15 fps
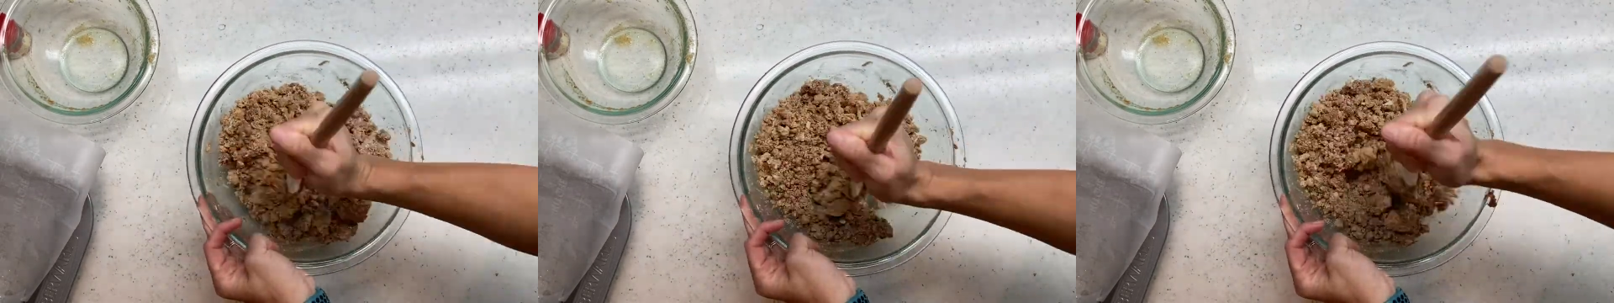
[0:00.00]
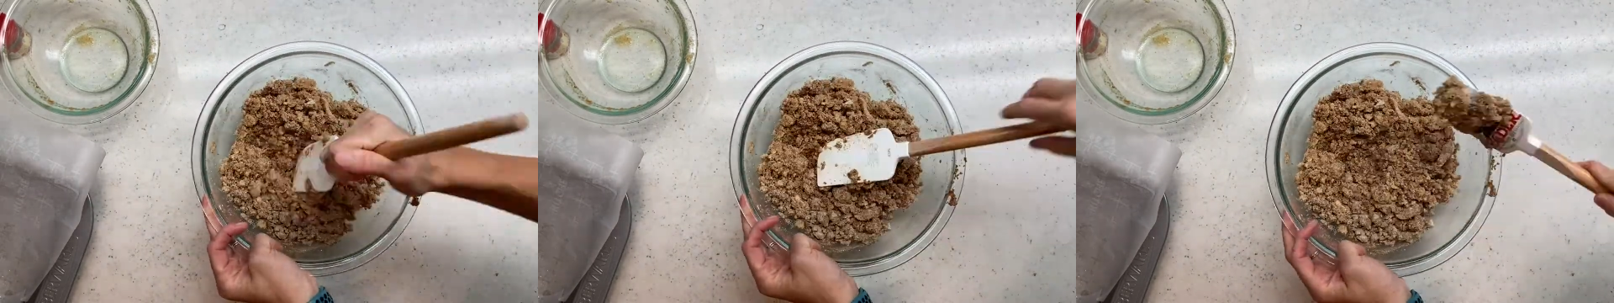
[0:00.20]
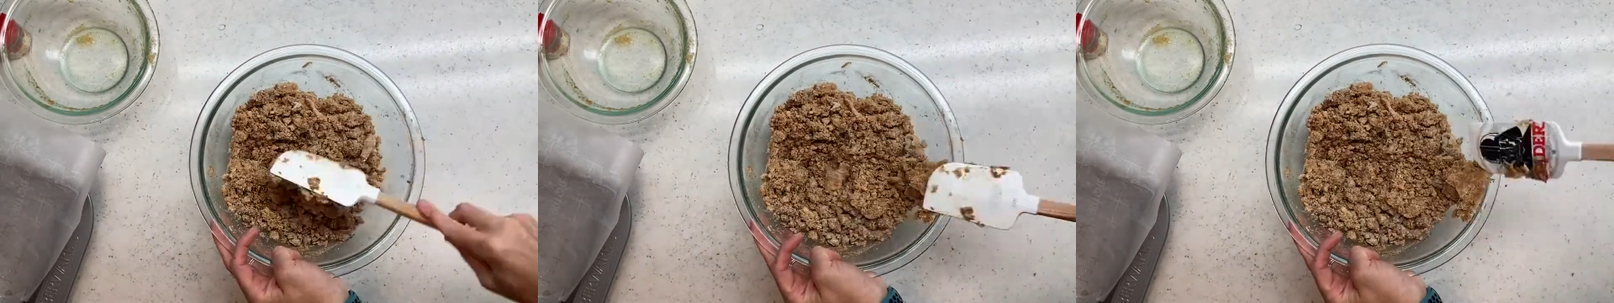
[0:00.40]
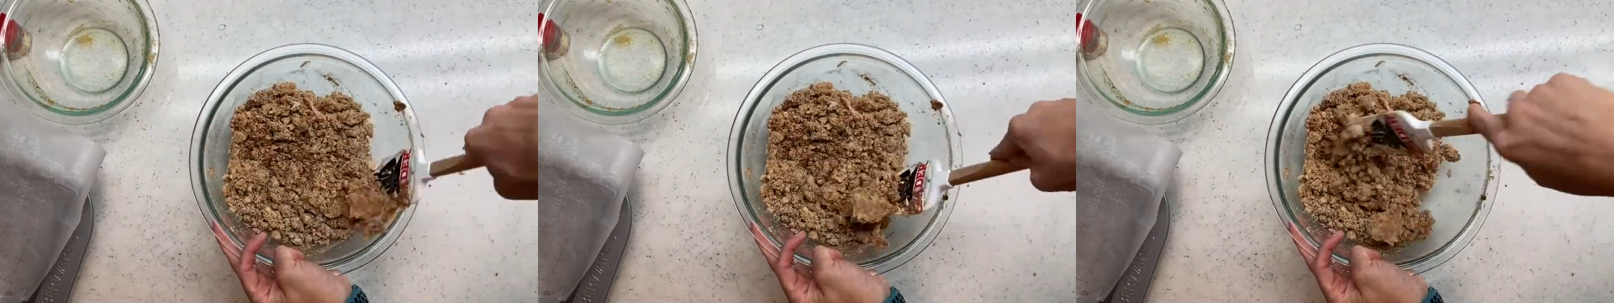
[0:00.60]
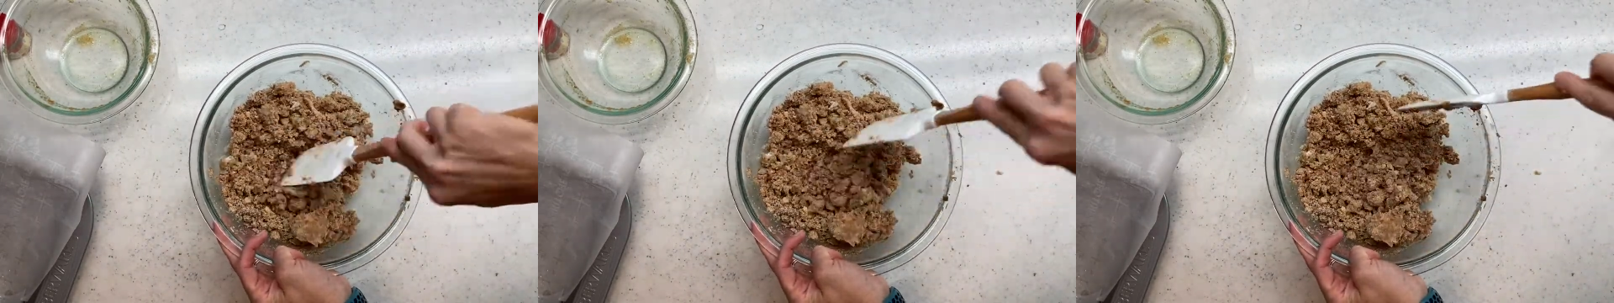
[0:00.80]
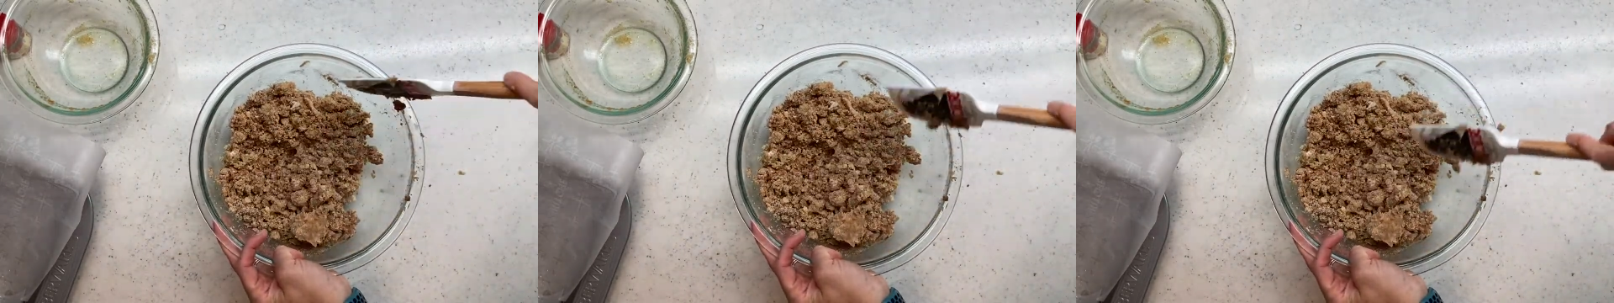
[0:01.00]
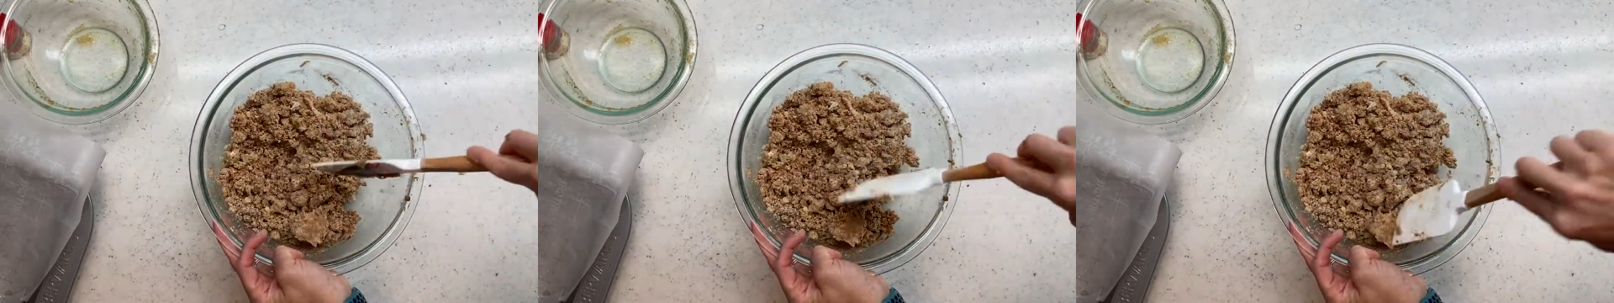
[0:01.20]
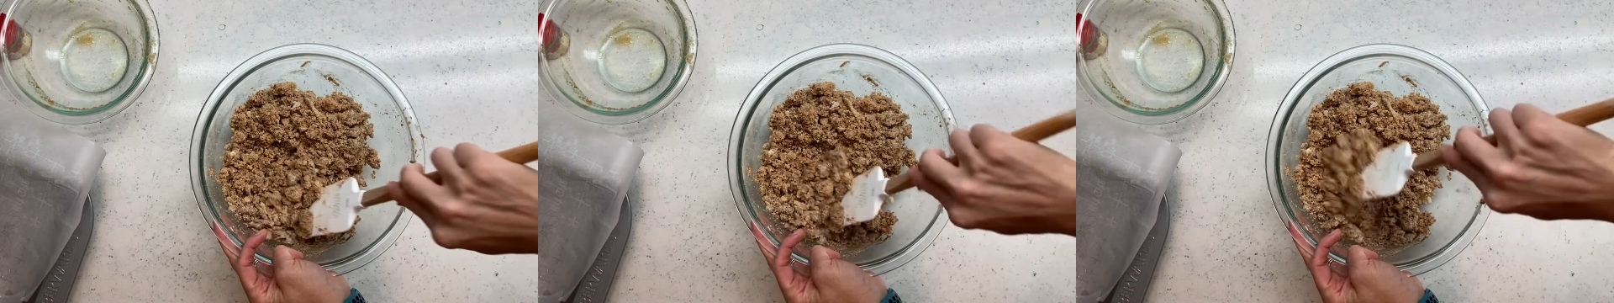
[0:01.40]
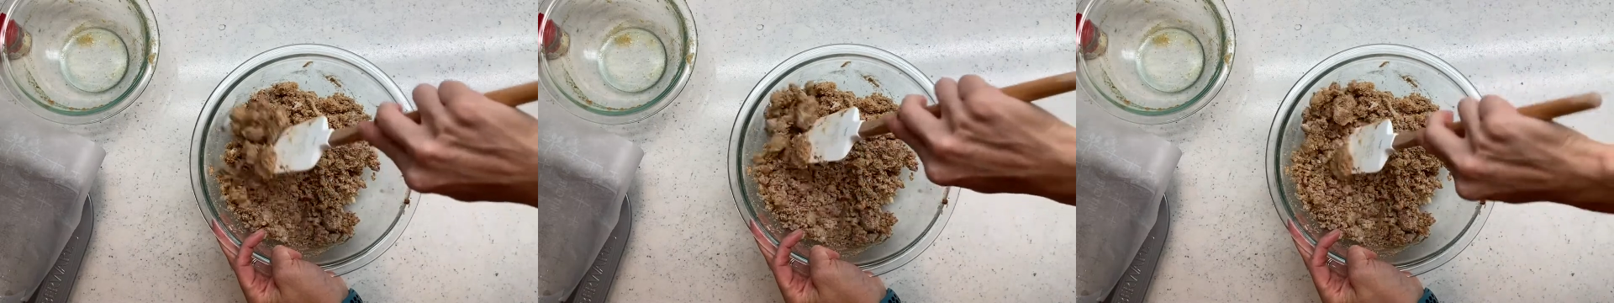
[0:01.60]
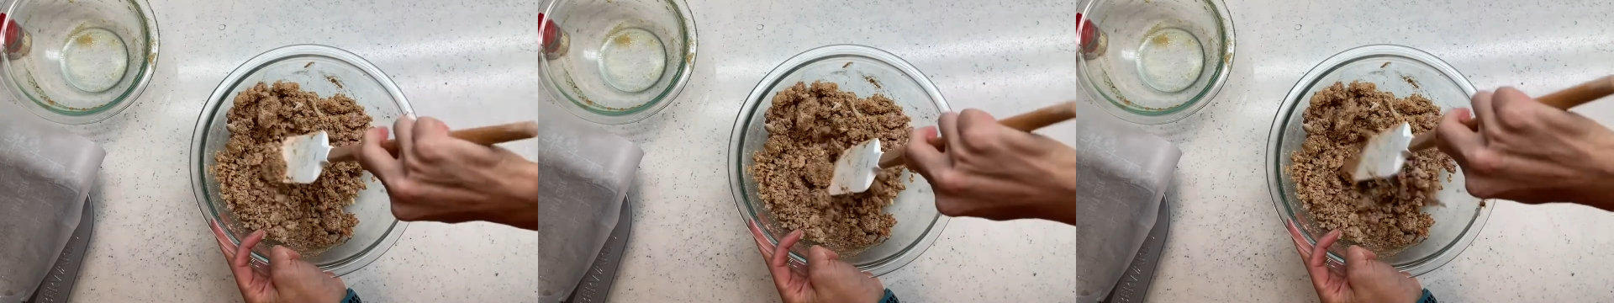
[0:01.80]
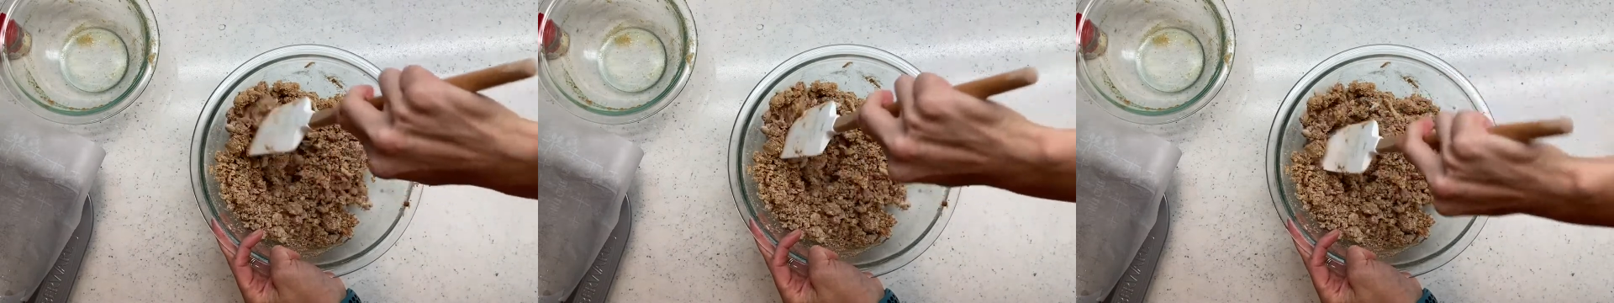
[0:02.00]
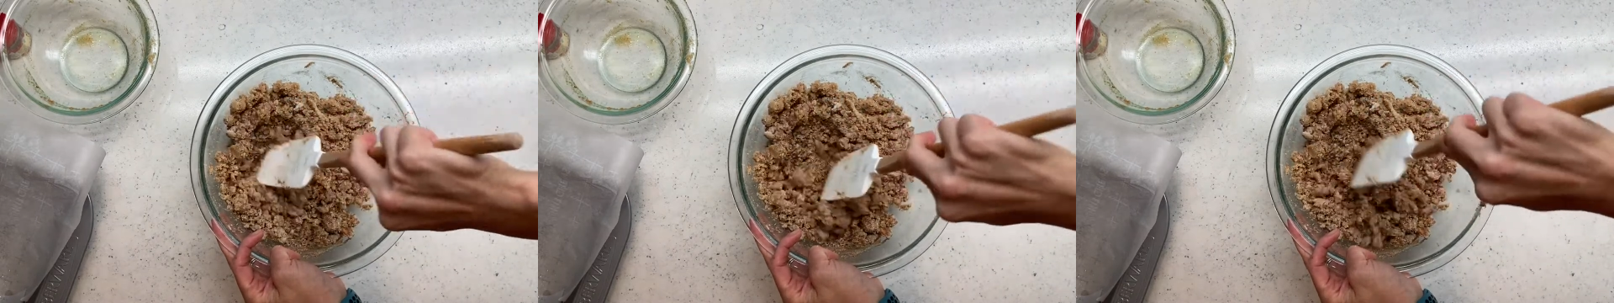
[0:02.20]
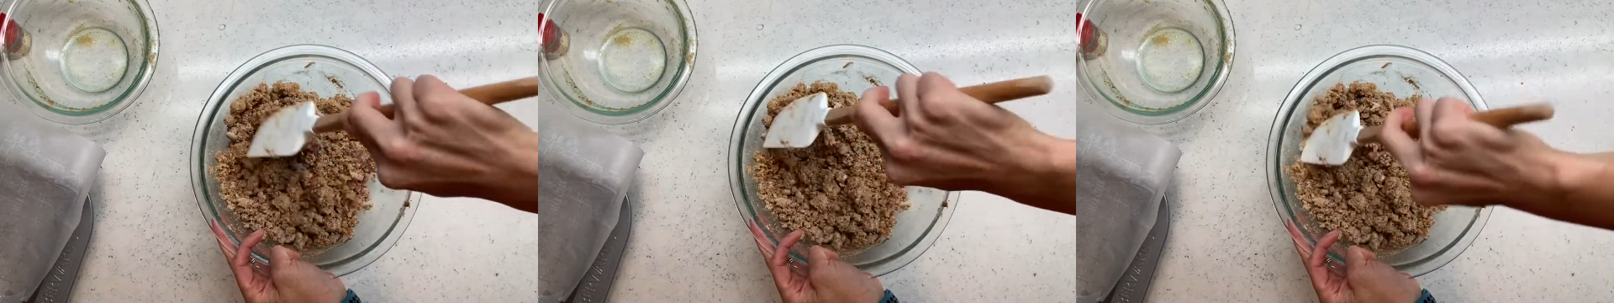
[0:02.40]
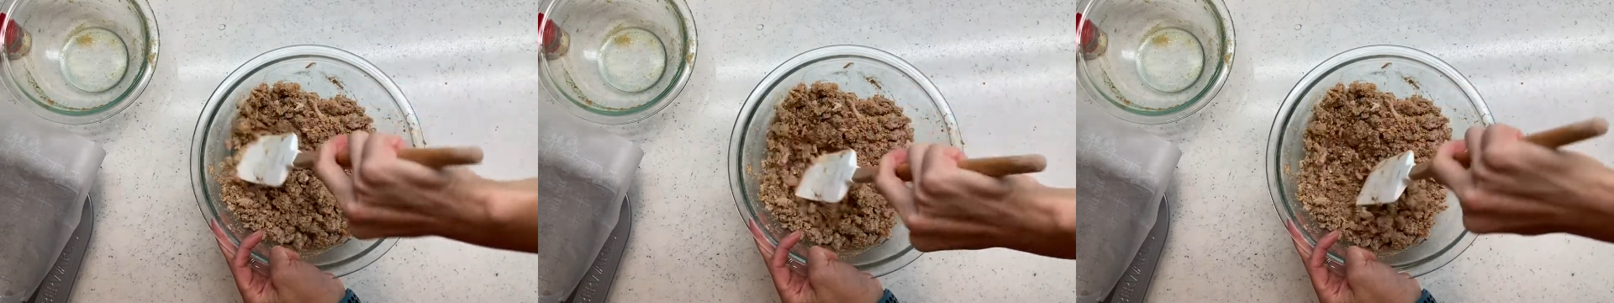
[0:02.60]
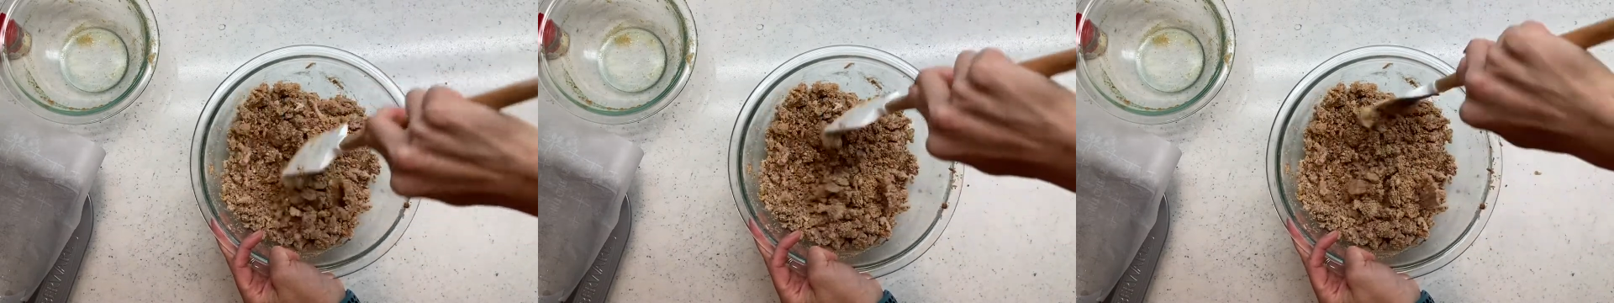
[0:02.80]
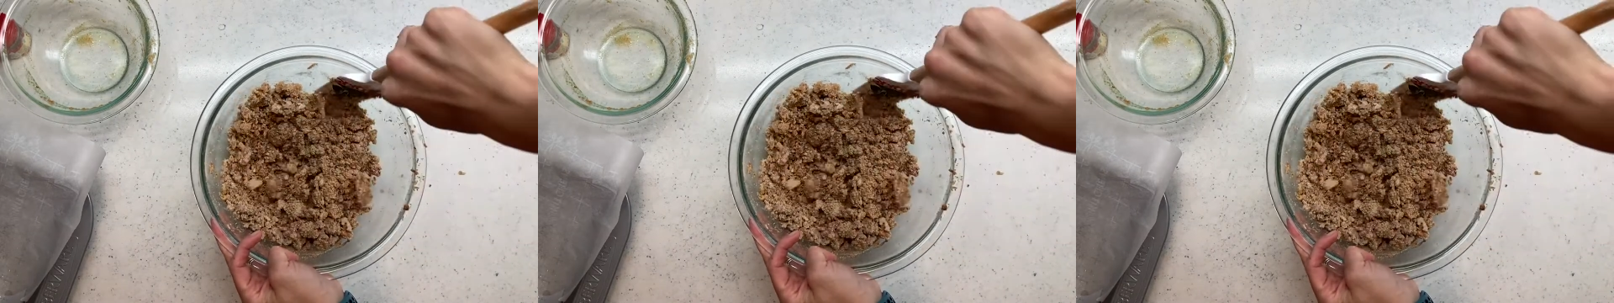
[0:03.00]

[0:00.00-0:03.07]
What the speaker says: No face is visible, so there are no lips to read.